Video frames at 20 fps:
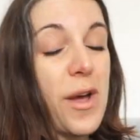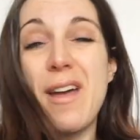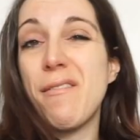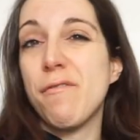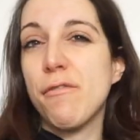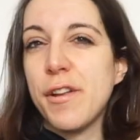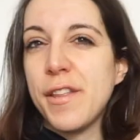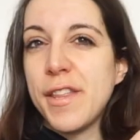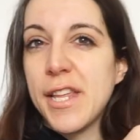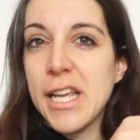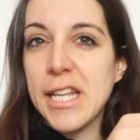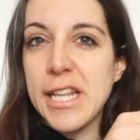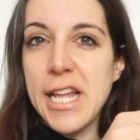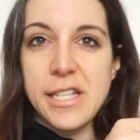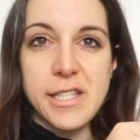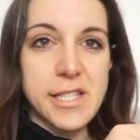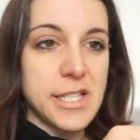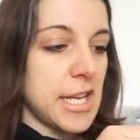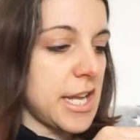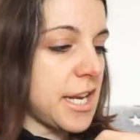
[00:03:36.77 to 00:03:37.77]
everything
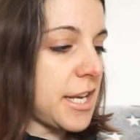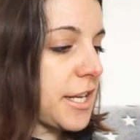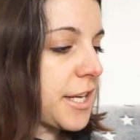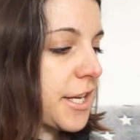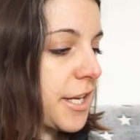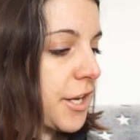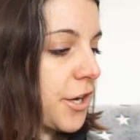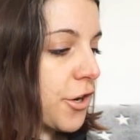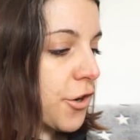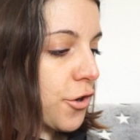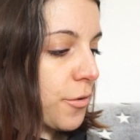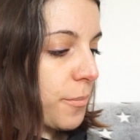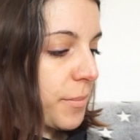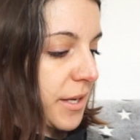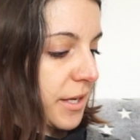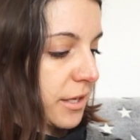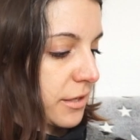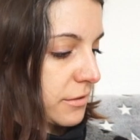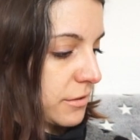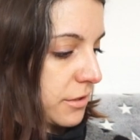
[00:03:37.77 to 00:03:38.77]
that's in here
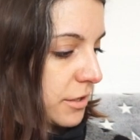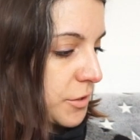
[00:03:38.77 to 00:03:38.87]
because